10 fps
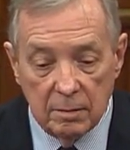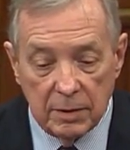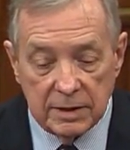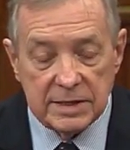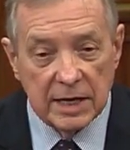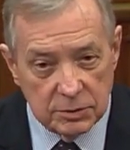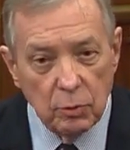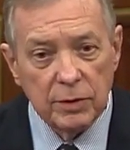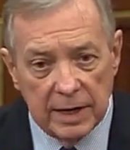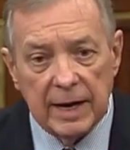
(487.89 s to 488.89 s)
But it takes
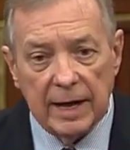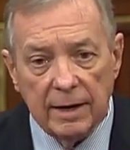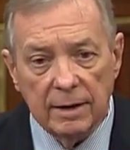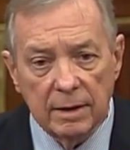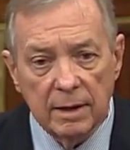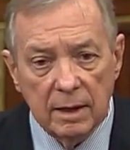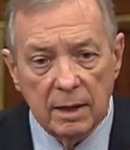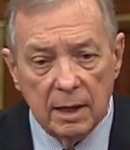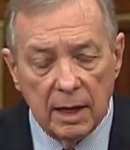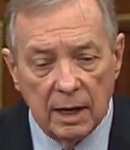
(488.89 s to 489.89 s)
more than that.
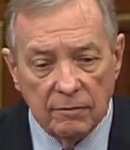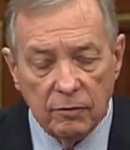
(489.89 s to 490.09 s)
And if